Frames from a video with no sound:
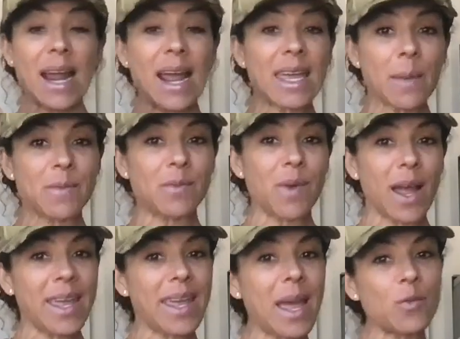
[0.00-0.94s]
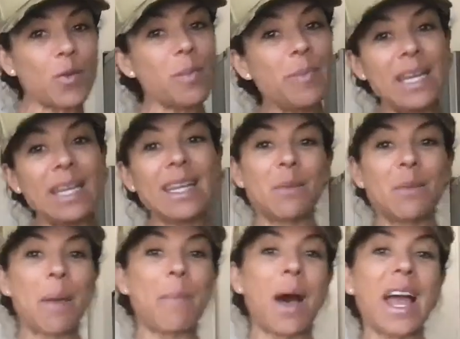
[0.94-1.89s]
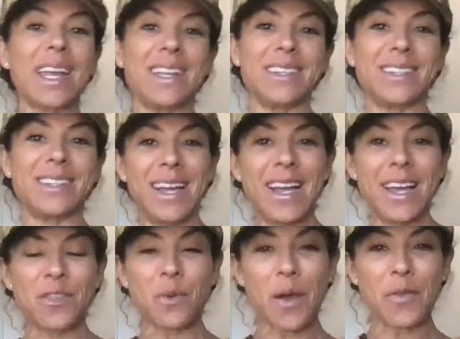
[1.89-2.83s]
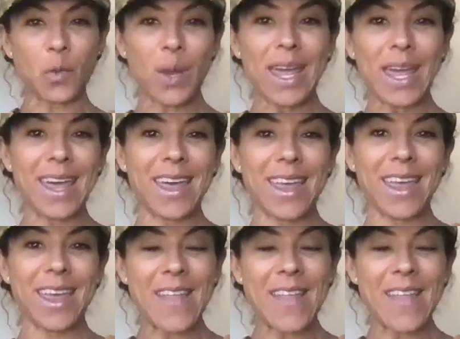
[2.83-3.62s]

it kept repeating in my mind throughout the week. And